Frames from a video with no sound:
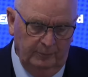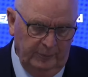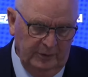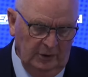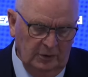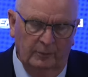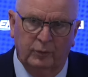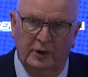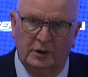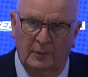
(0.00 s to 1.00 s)
position in
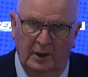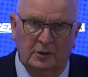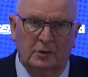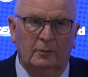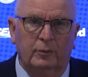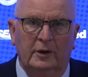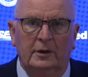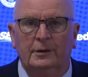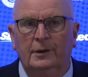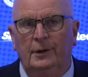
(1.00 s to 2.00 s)
place, manager's in place,